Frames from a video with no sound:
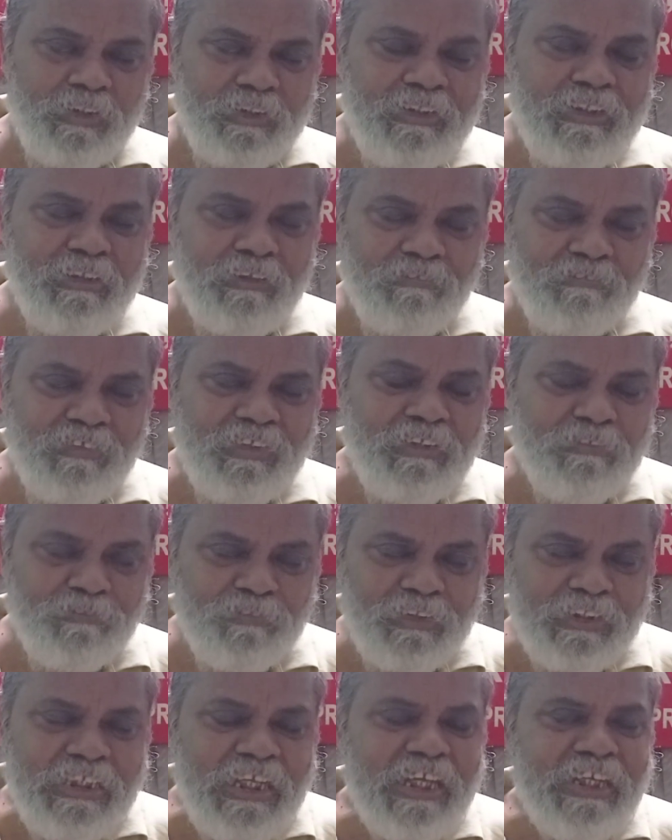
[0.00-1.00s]

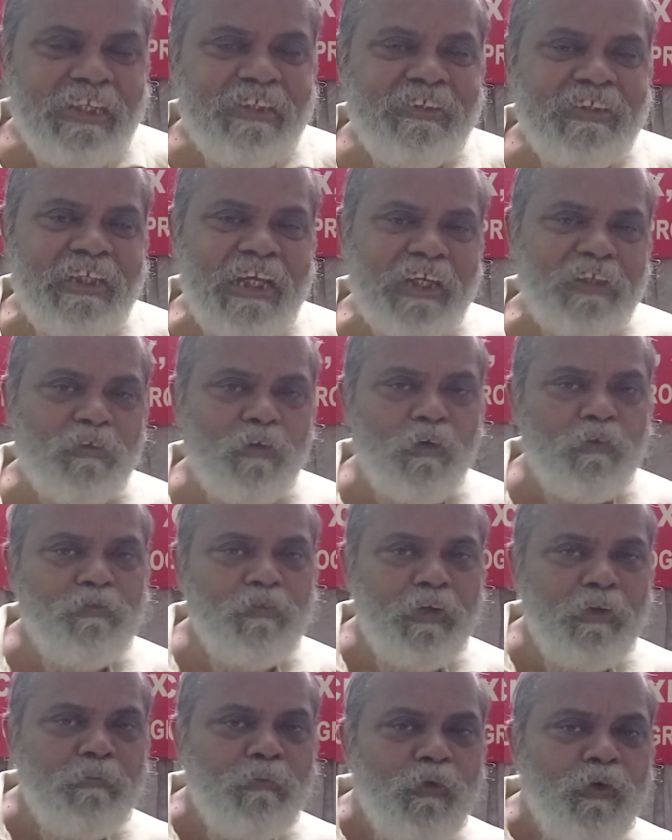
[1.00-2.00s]
electron
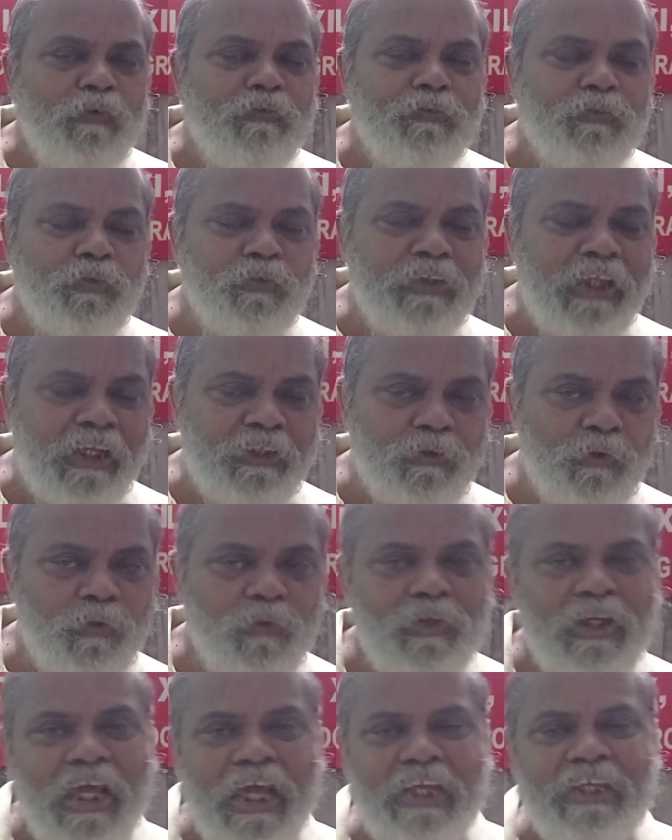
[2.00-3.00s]
will move to that
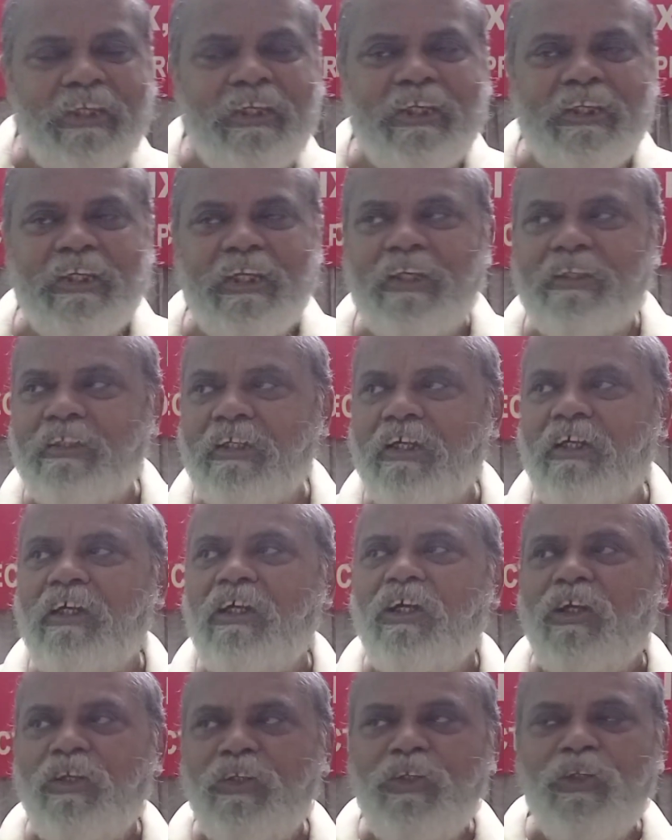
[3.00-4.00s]
hole and create
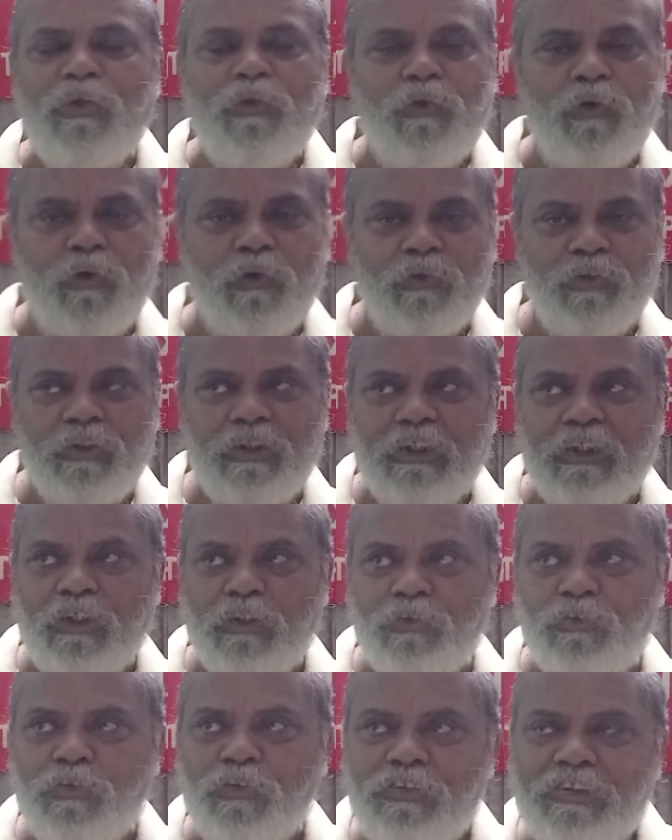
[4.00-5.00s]
a new hole.
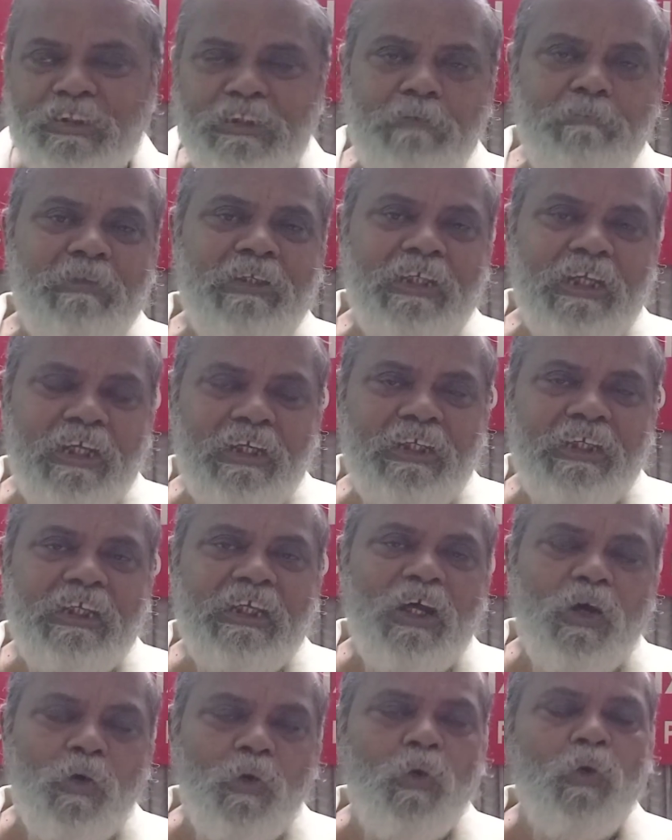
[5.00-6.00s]
So similarly,
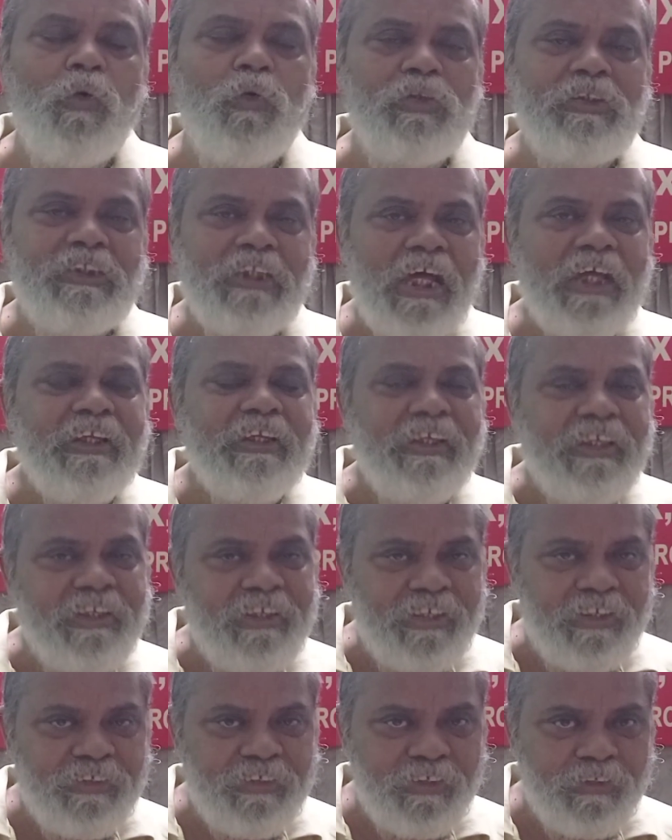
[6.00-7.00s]
holes are
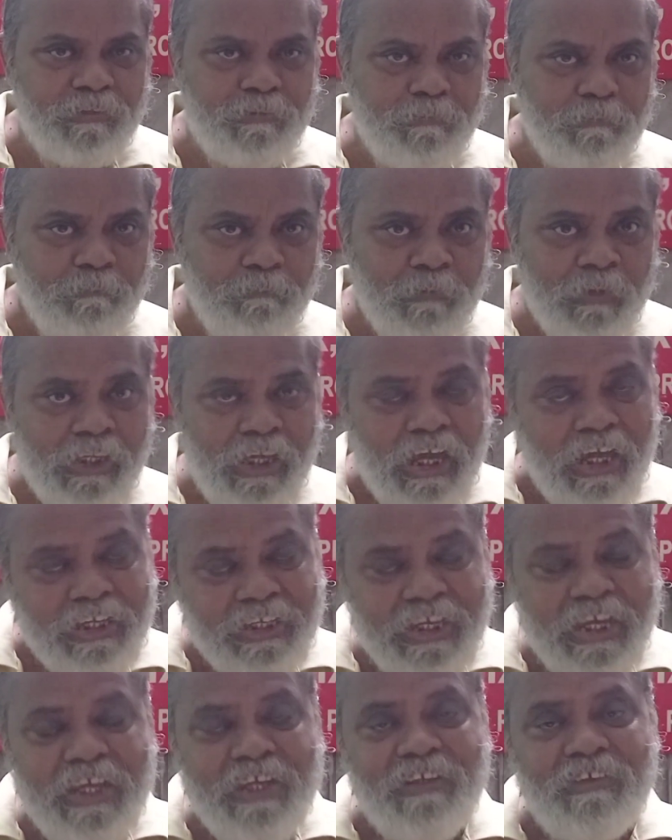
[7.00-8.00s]
created.
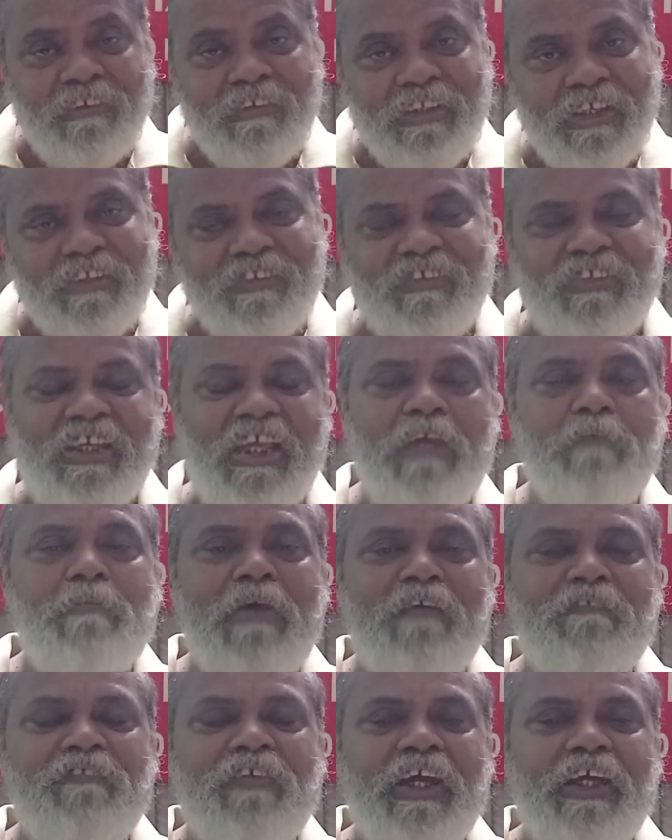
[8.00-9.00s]
Again, the same
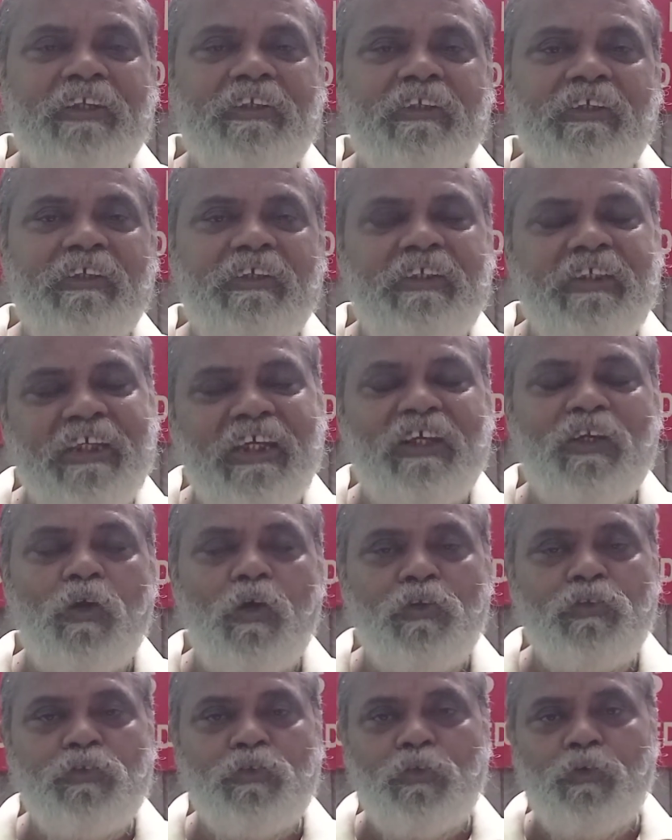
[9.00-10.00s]
effect here
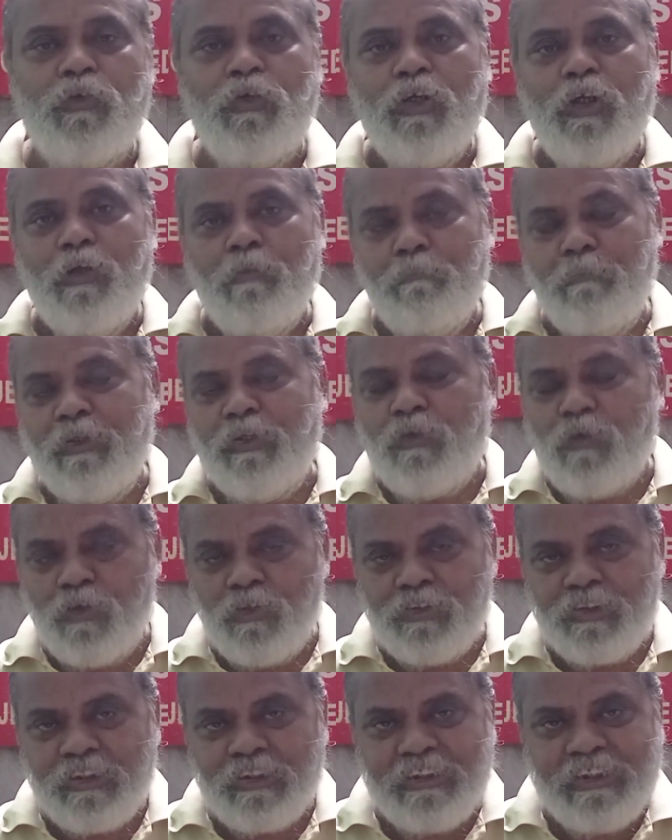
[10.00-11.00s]
also,
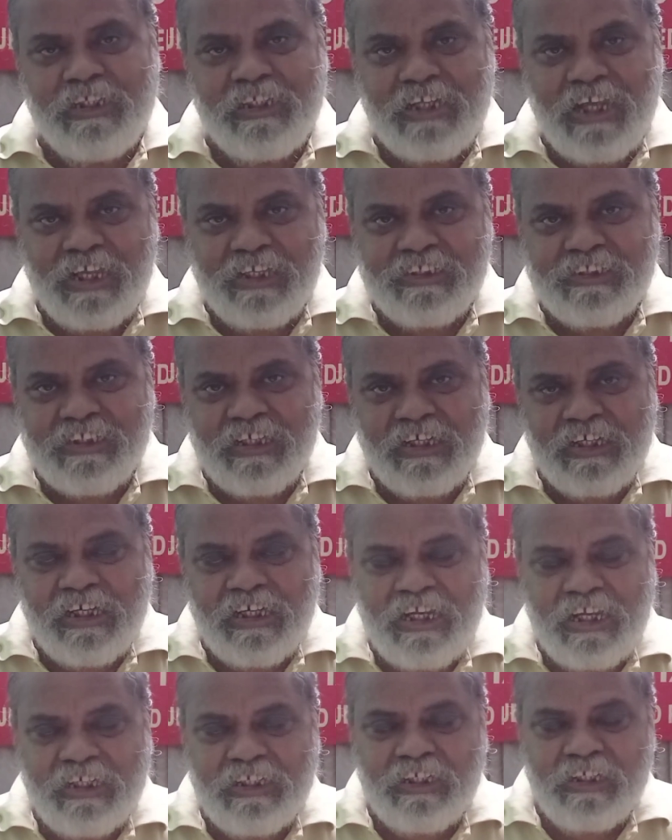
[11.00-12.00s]
because here external